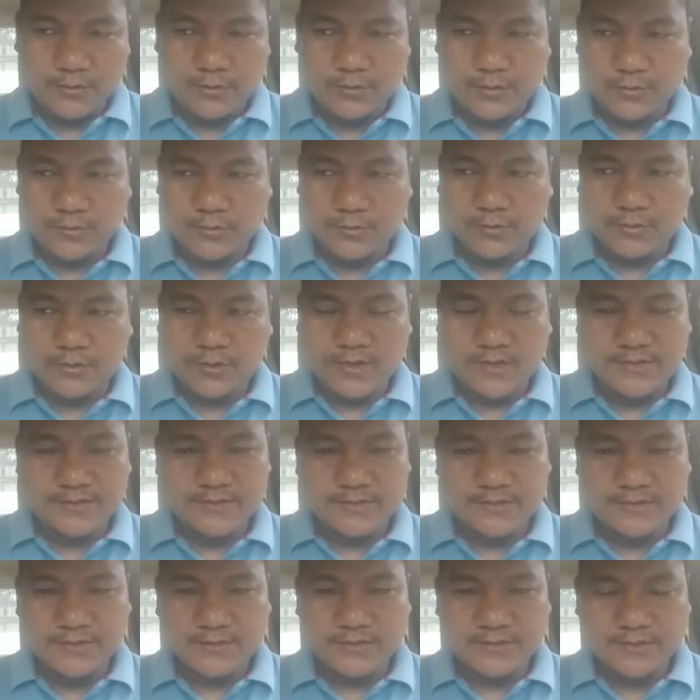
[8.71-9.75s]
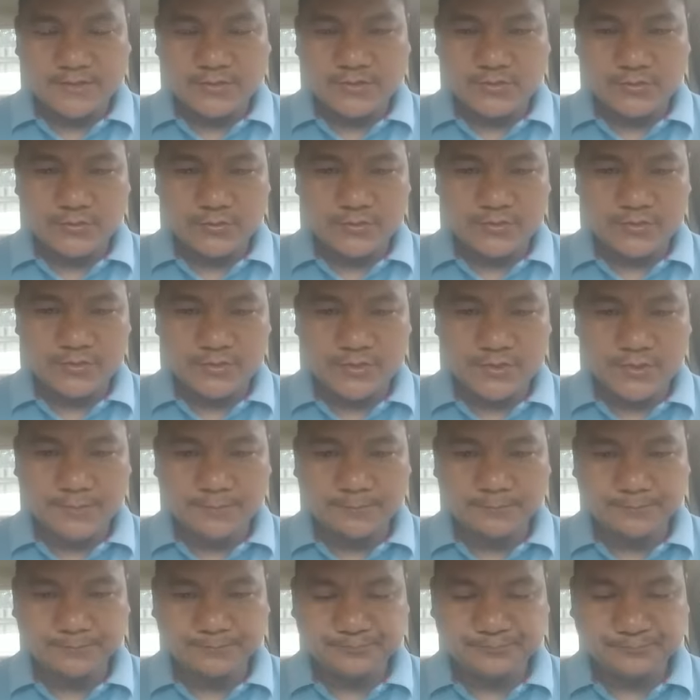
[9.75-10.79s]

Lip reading: goto class e discuss korechhilam